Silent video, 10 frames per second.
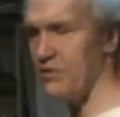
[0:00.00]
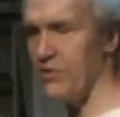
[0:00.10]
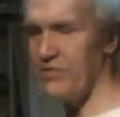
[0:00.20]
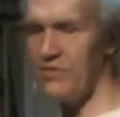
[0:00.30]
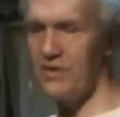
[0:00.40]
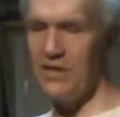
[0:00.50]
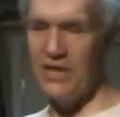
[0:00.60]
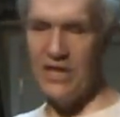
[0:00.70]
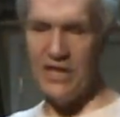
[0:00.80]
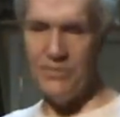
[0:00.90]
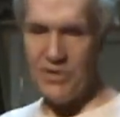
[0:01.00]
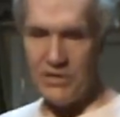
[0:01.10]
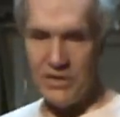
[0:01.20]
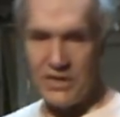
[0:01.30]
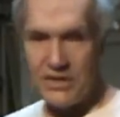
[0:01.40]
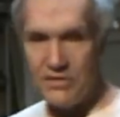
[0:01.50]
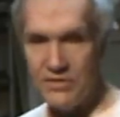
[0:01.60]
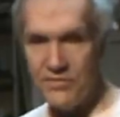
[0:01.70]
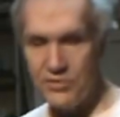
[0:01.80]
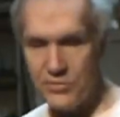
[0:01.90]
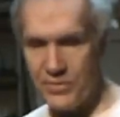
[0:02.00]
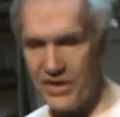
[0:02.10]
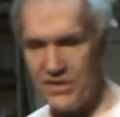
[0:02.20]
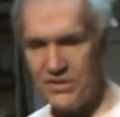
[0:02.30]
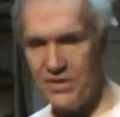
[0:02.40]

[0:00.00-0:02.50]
We have a email link there on the first page.